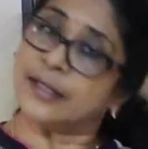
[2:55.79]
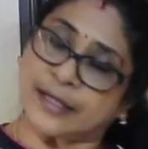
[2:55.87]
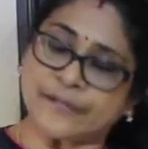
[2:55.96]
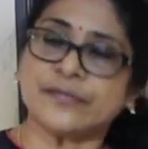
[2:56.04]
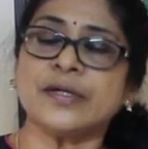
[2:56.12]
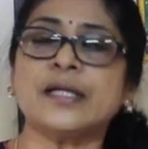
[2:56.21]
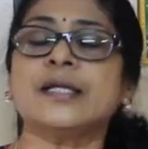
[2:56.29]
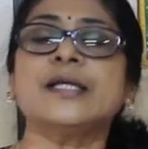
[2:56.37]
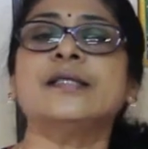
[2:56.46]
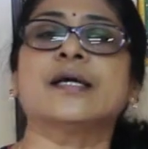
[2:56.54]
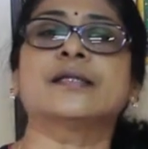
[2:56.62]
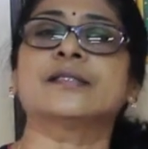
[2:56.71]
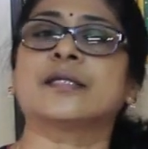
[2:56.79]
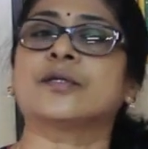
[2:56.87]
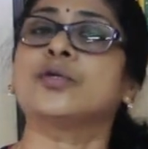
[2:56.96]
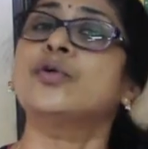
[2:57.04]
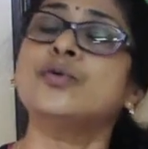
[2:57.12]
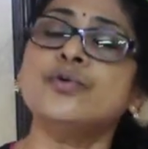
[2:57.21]
Definitely there is
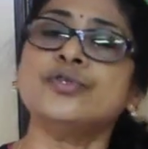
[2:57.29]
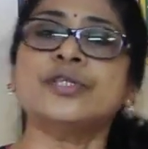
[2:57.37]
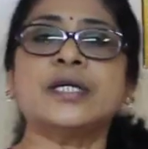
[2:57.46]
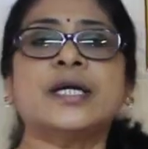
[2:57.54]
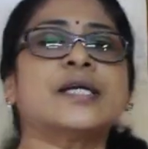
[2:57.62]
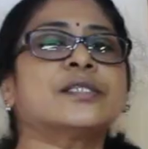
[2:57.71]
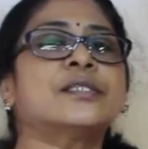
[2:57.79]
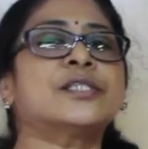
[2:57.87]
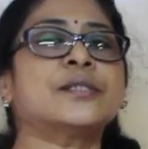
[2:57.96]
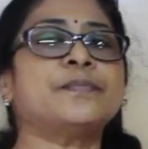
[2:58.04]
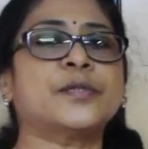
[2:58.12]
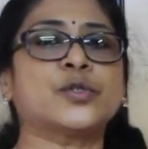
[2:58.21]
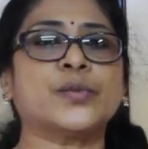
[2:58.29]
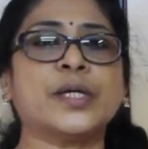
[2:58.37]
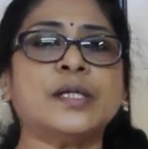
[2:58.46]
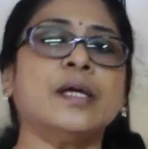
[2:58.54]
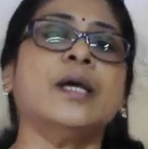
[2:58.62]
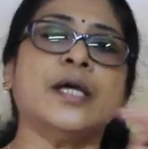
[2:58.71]
a huge relationship
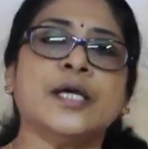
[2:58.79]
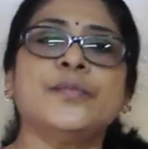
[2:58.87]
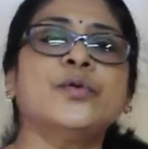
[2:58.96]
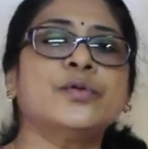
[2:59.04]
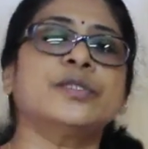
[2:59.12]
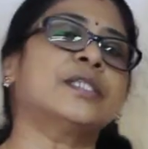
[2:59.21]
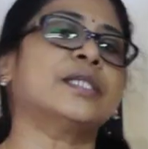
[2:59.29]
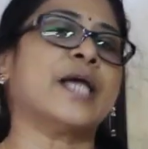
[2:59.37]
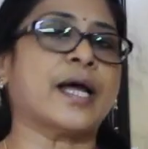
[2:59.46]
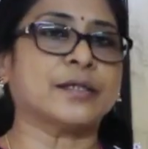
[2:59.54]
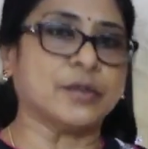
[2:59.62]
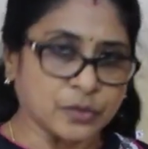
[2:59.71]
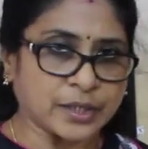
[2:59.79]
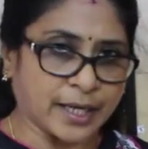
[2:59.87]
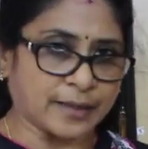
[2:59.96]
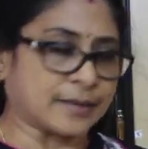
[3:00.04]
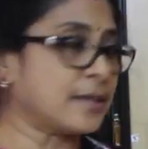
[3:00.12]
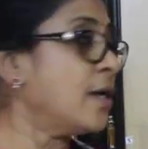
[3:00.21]
between immunity and good
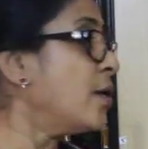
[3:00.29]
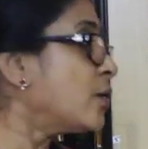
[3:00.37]
health.